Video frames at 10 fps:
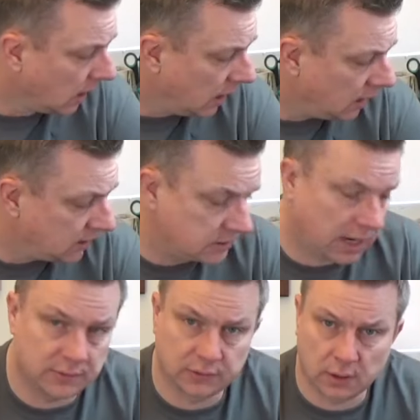and it
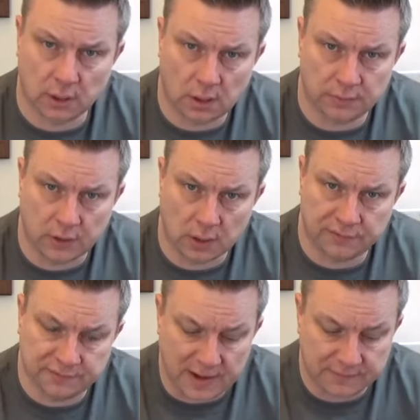saves on a lot of kind of
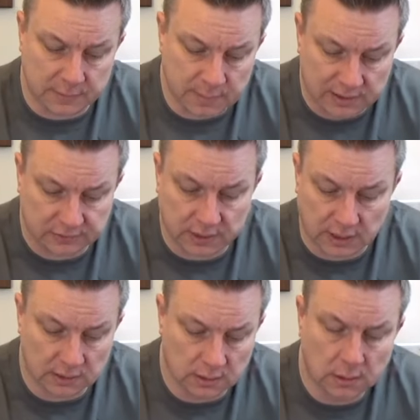faffy masking